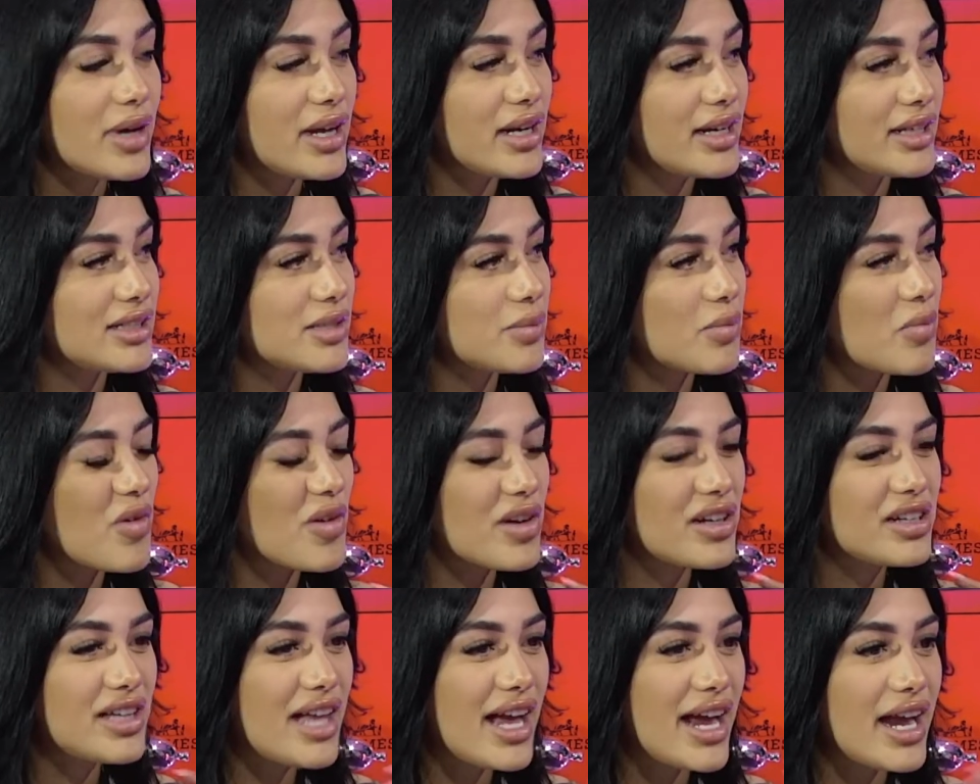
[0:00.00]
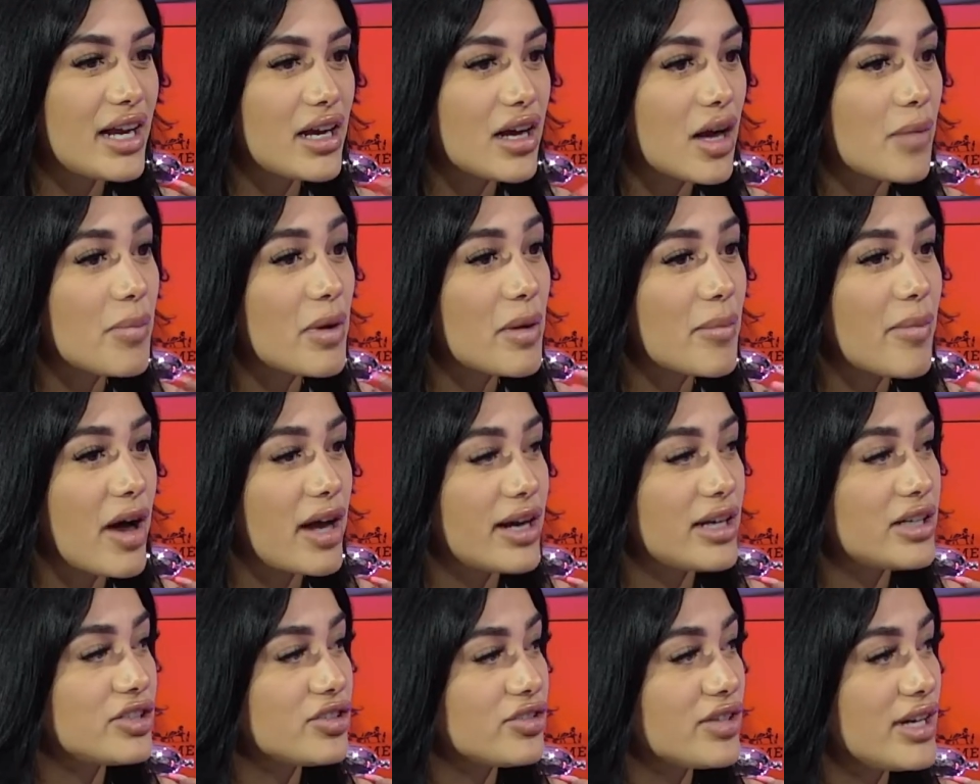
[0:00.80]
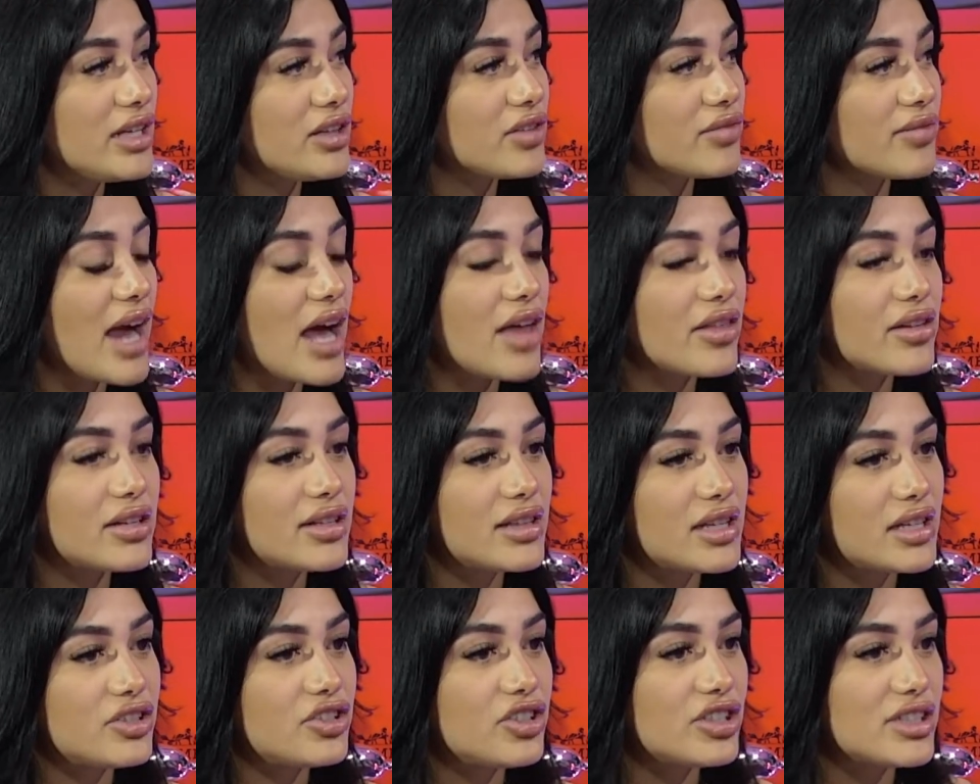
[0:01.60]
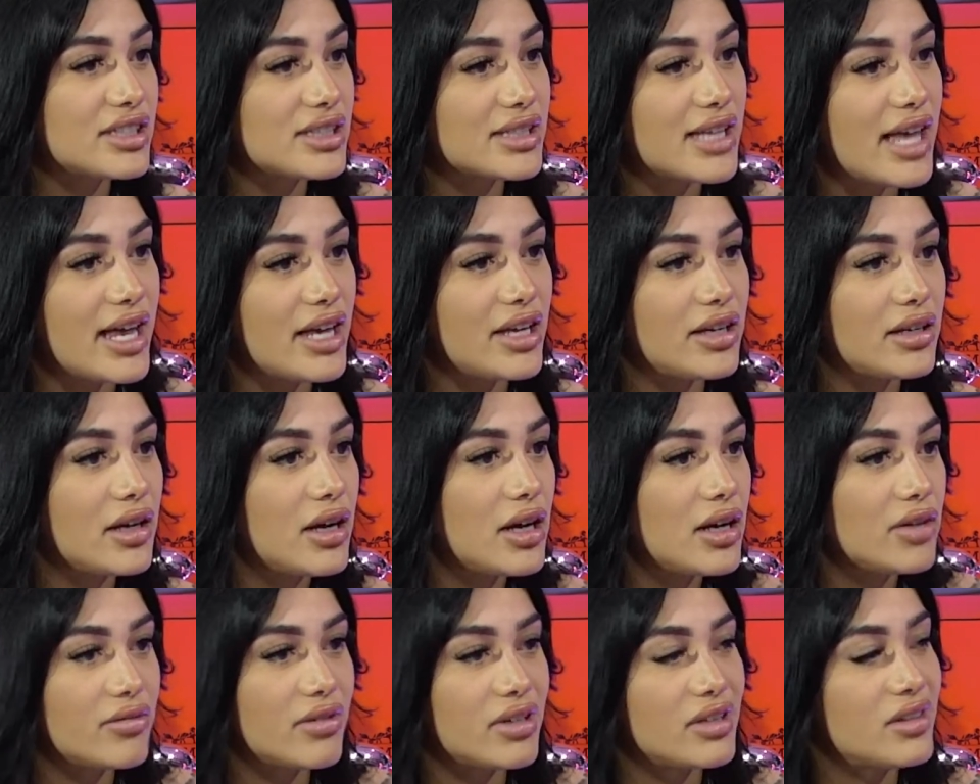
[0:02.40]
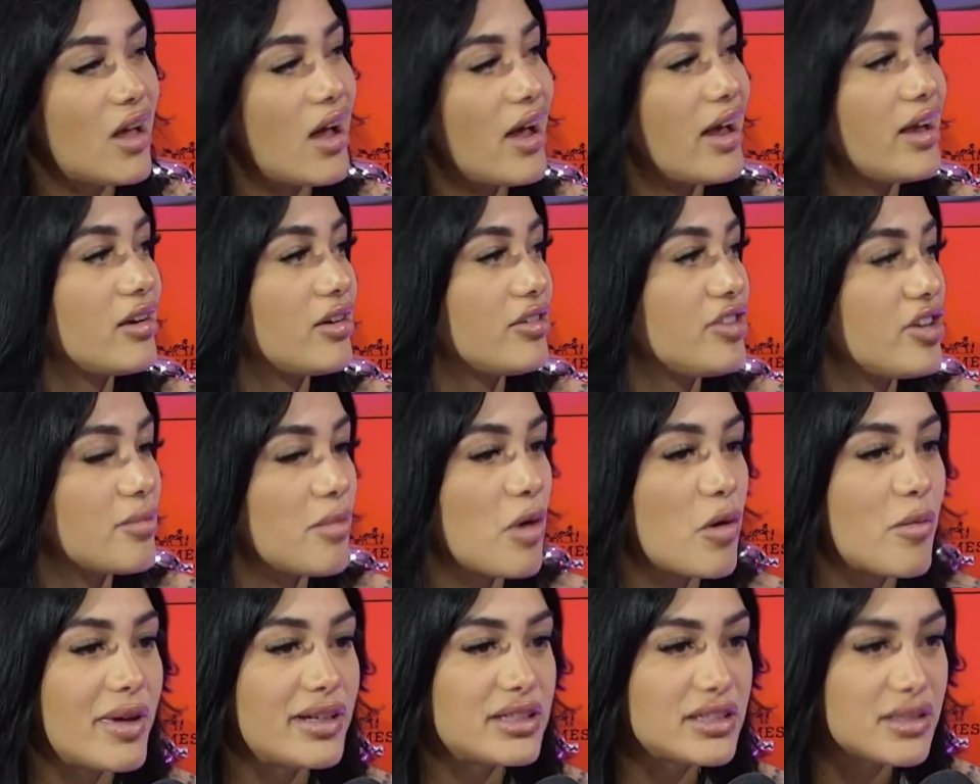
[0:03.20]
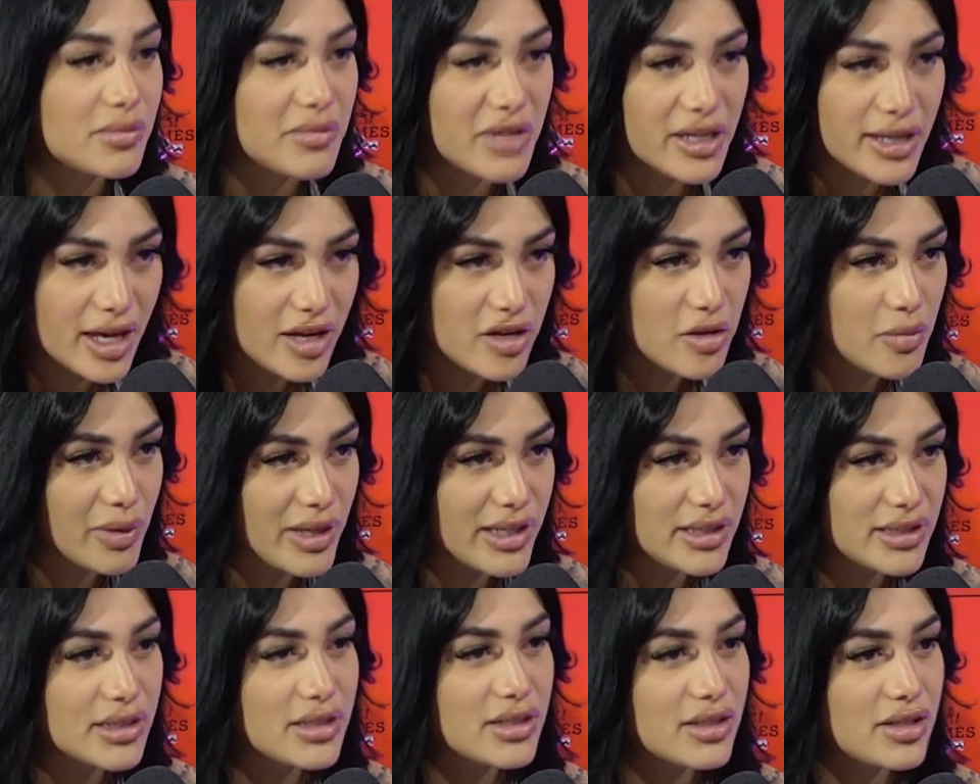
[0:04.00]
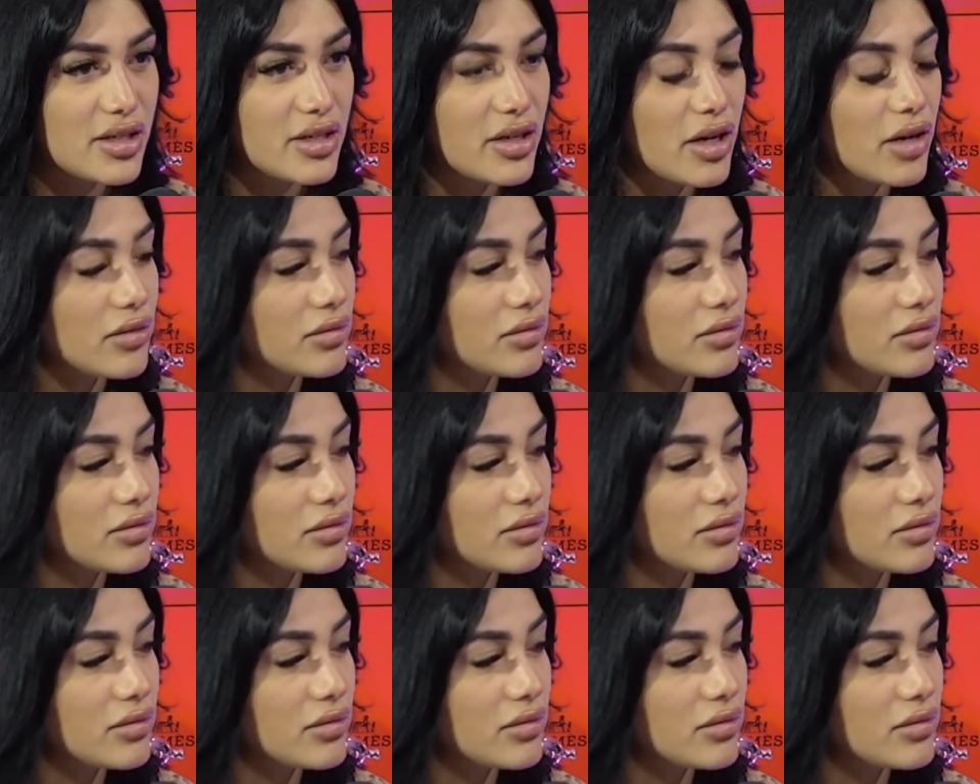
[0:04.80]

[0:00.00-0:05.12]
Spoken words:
it's more like upper body strength rather than just like relying on your momentum to get you places. You know?